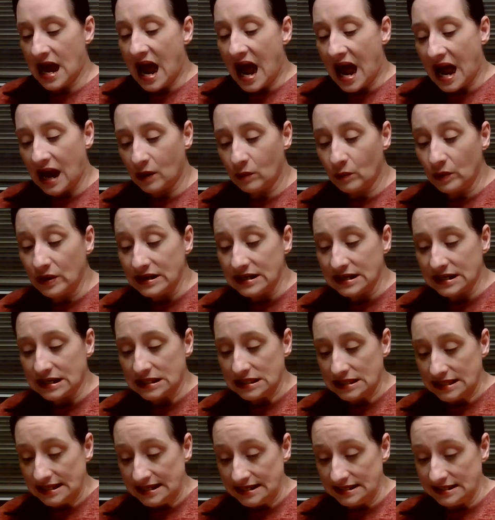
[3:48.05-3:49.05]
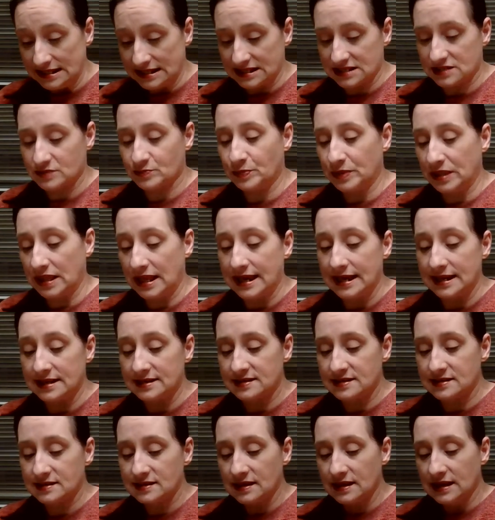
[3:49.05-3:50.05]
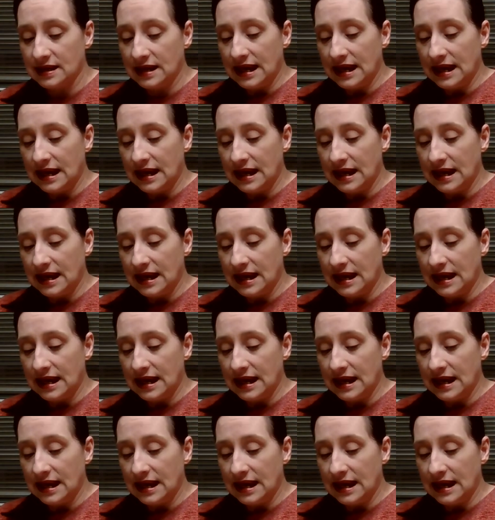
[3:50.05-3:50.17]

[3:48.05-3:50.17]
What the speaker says: I want to clean this place.